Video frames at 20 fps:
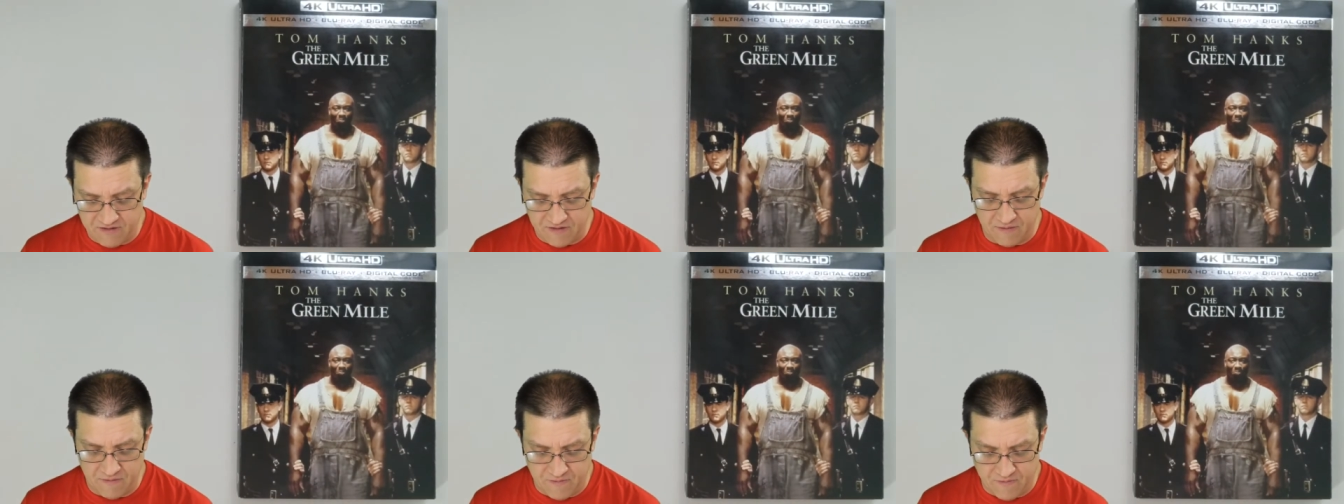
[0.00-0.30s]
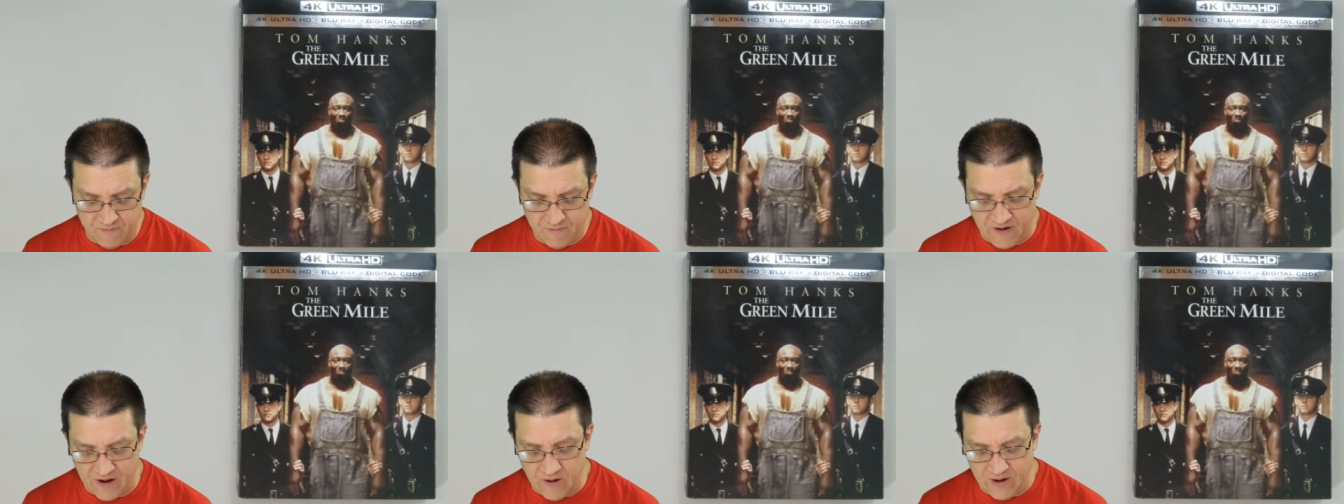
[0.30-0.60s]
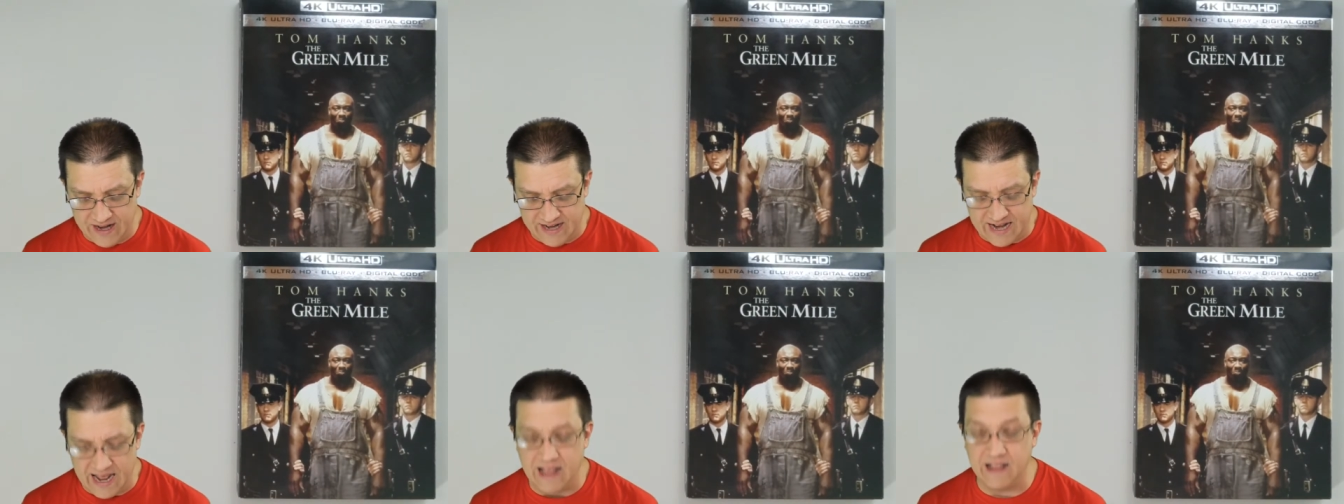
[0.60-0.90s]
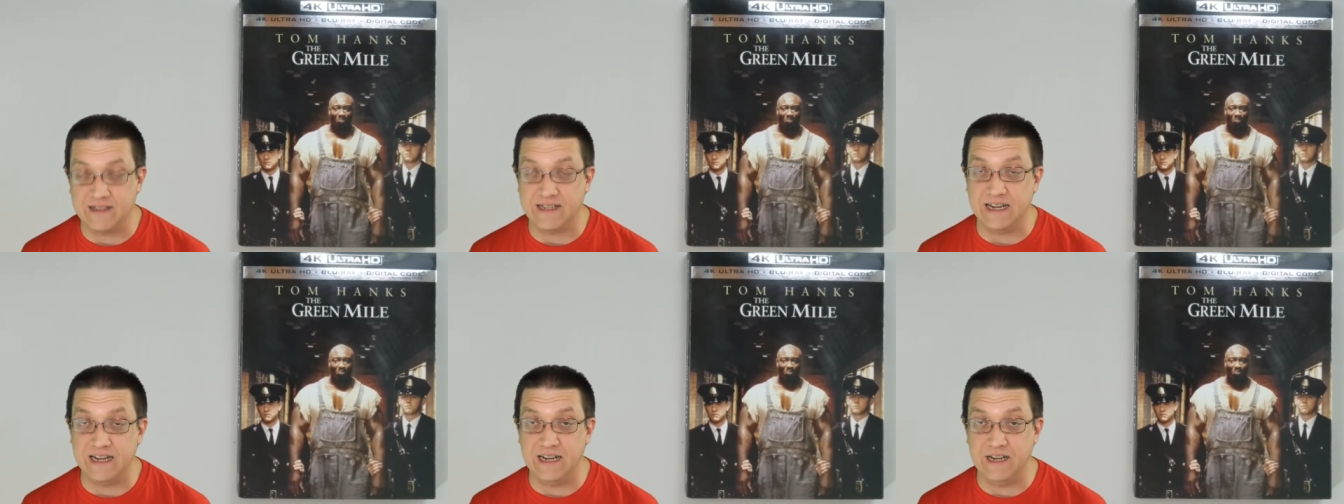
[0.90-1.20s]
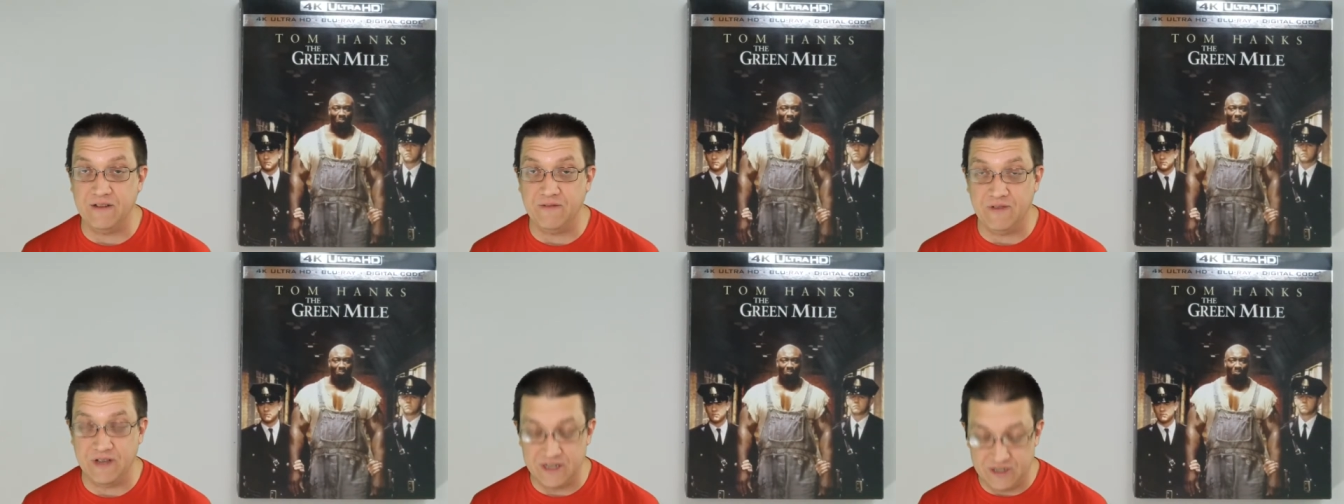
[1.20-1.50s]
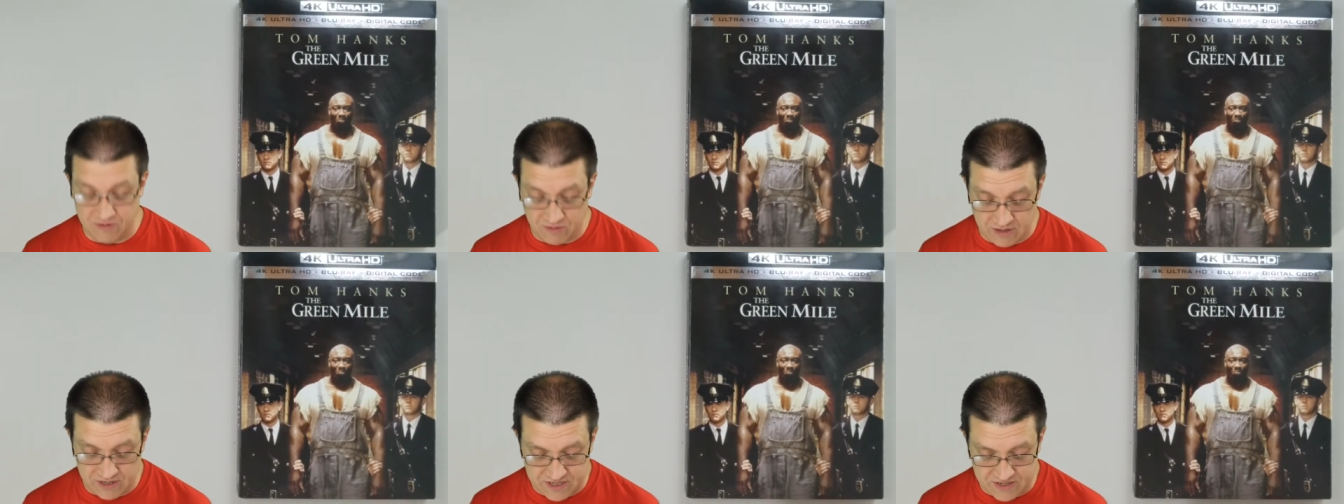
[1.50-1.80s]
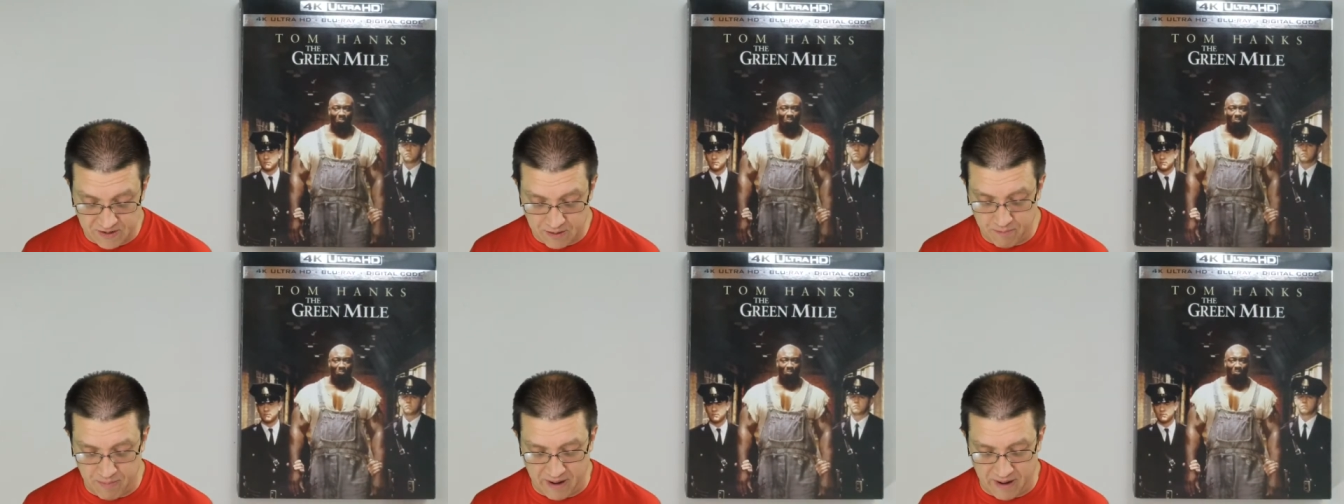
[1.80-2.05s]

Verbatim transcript: very talented individuals, uh,